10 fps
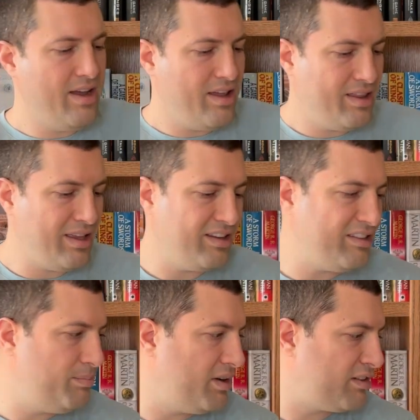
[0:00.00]
I think this is
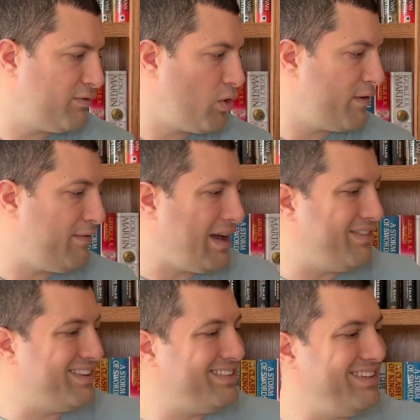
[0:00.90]
books 4, 5,
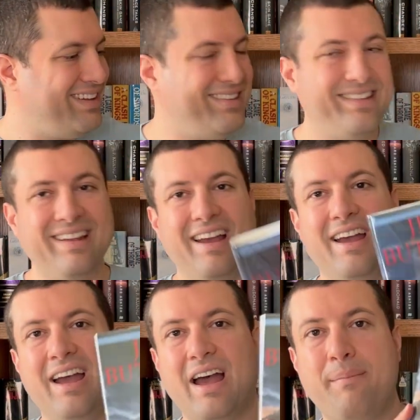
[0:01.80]
and 6.
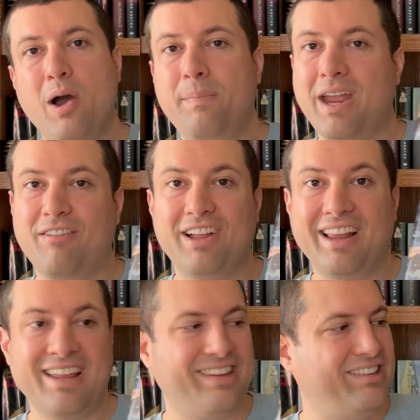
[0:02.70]
I'm hoping I really
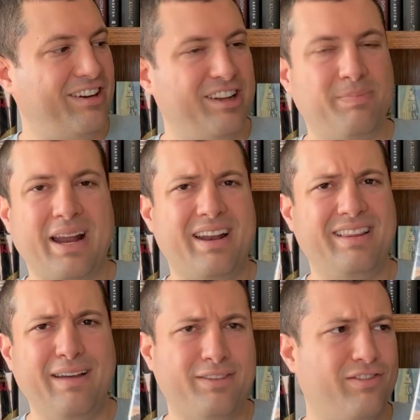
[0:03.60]
like the series, but I'd
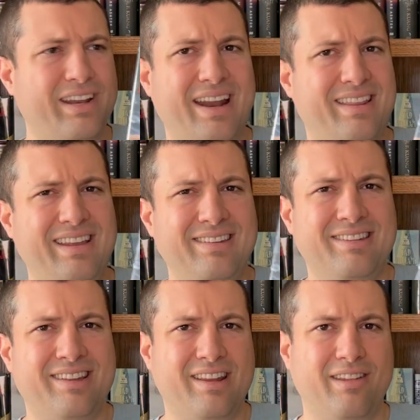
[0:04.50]
love to read out of these
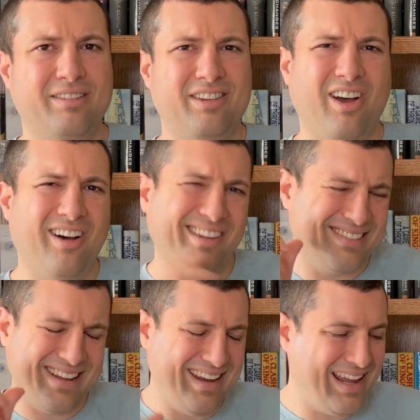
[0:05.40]
instead of those tall,
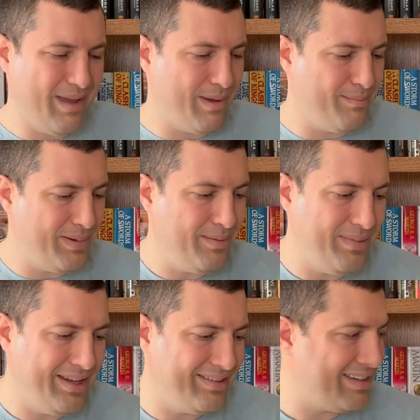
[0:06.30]
skinny
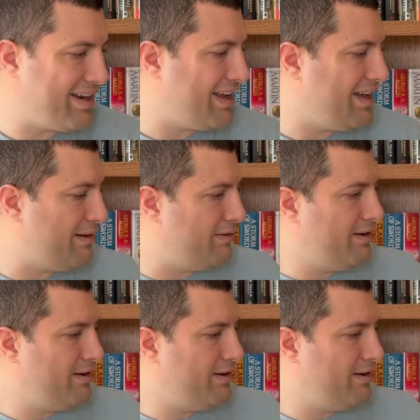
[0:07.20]
MMPBs that I have.